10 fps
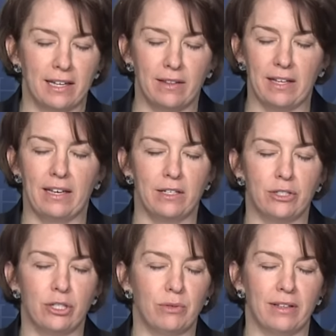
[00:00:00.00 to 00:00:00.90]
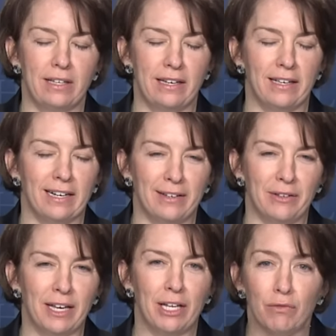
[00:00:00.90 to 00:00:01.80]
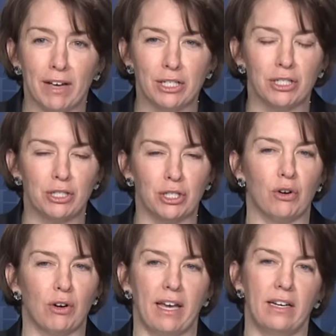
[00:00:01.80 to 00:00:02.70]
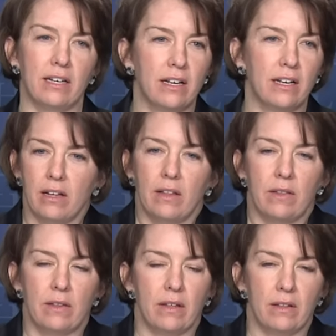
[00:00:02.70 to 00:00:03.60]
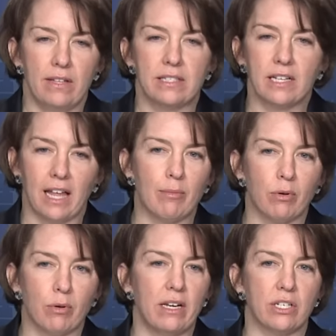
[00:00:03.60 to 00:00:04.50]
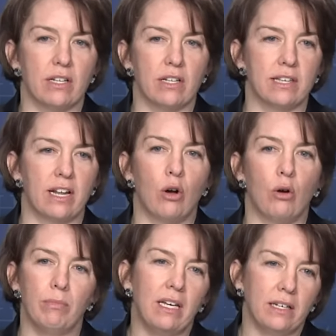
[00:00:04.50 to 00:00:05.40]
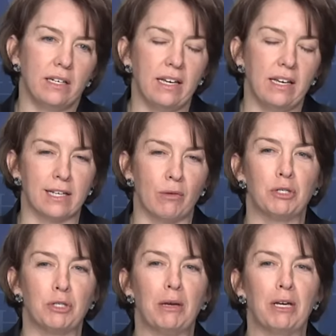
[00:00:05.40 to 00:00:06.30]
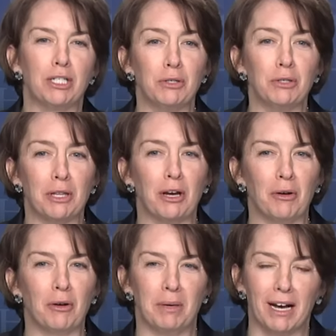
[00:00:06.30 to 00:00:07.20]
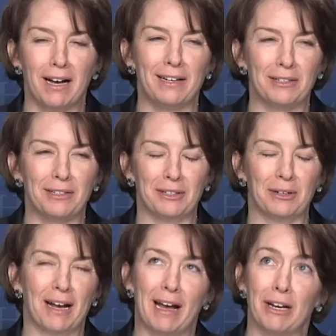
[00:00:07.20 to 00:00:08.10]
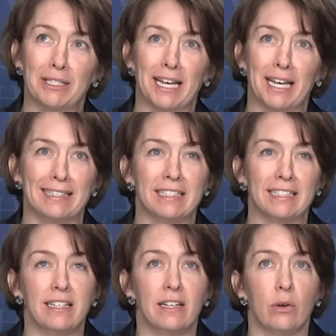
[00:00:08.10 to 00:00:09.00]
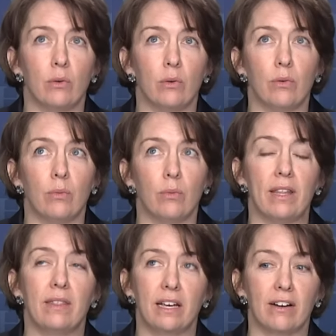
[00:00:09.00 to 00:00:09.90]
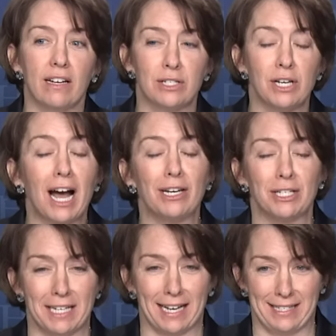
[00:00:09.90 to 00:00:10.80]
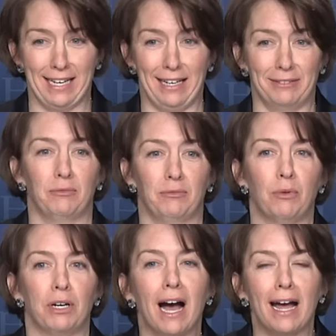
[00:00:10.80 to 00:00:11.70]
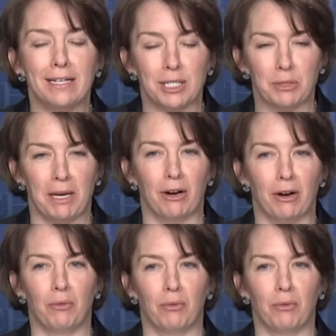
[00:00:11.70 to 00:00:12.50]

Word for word: and the the uh, innovation to create these collaborations that help meet needs. I wish we could do it though beyond, or how do I say it, when there is not necessity, when we're not in despair,